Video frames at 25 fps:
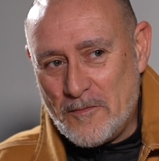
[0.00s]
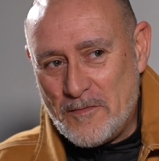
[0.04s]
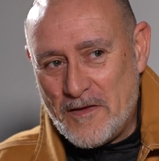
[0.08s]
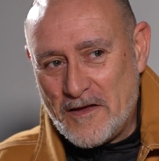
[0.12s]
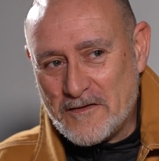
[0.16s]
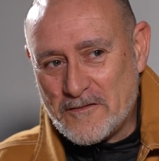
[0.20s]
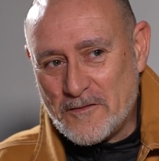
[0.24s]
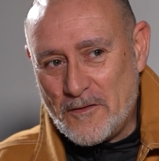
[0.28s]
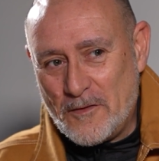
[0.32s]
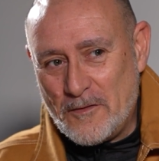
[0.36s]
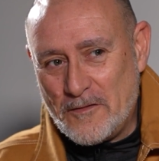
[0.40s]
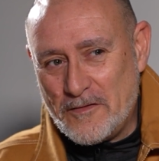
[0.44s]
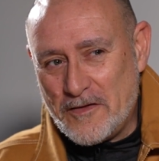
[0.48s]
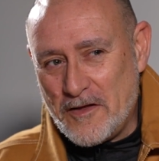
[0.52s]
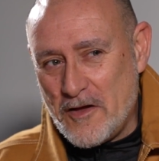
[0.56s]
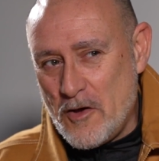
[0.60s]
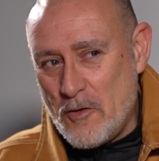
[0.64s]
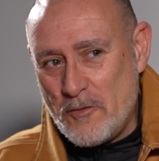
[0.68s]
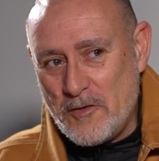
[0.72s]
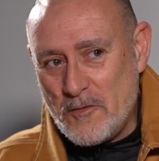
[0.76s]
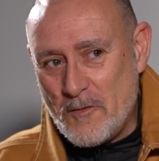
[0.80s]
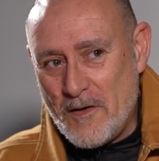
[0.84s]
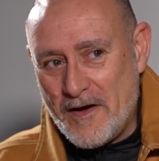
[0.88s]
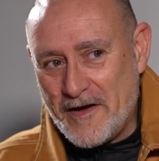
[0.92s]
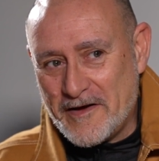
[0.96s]
That's the
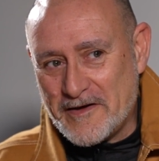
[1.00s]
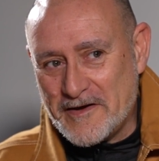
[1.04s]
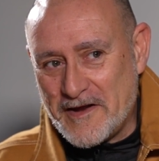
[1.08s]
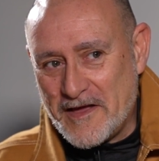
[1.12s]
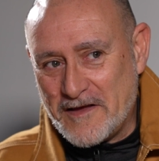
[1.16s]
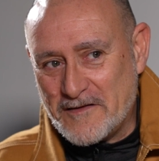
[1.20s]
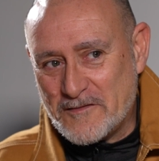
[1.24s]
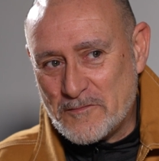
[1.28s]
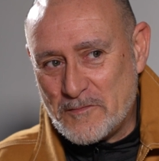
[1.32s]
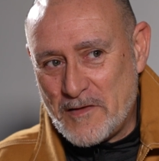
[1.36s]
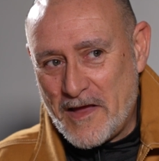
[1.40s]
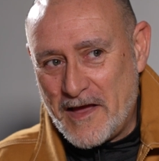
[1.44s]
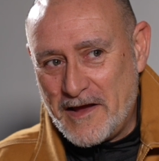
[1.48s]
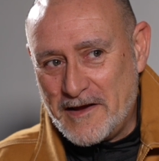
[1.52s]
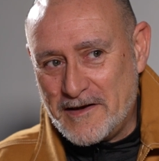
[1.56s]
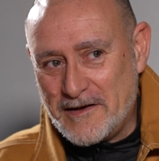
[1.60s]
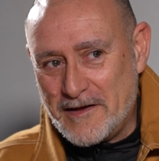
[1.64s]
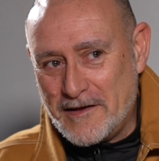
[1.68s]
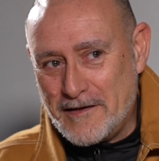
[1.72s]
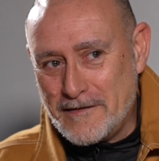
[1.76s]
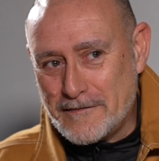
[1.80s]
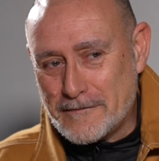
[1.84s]
only way I can explain it.